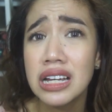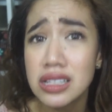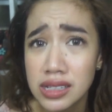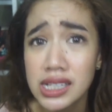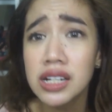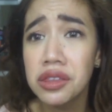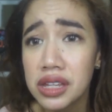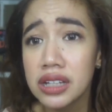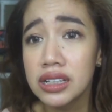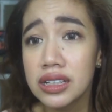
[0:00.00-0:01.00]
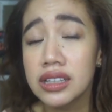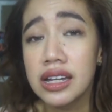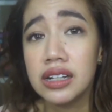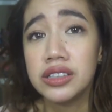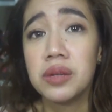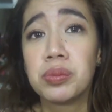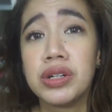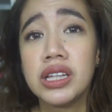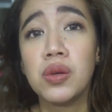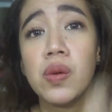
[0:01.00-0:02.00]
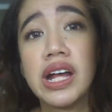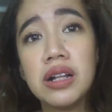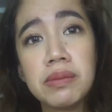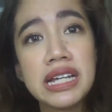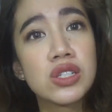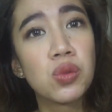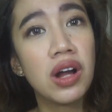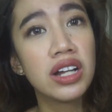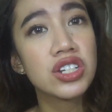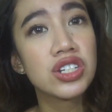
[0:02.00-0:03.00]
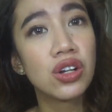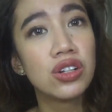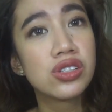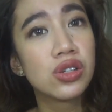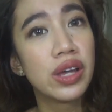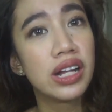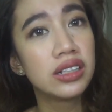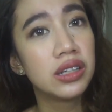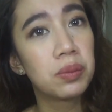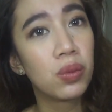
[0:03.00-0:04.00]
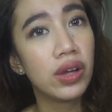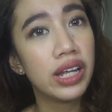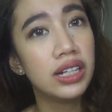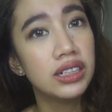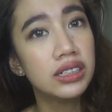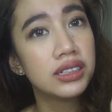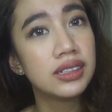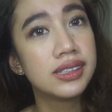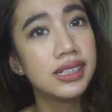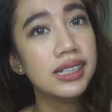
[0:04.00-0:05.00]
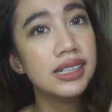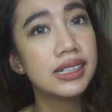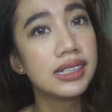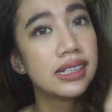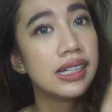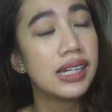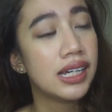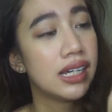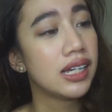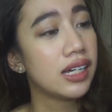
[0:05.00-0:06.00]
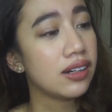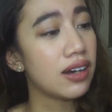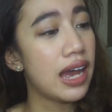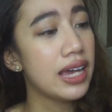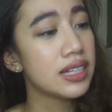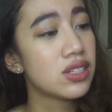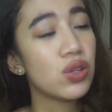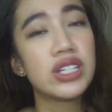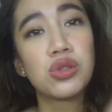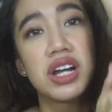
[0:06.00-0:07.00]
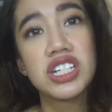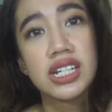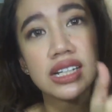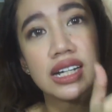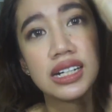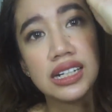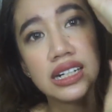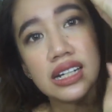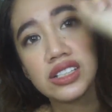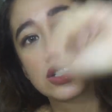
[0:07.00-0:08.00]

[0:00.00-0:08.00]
I still think that it held up pretty well. My swatch also held up well. See? Alright, so I swatched it kanina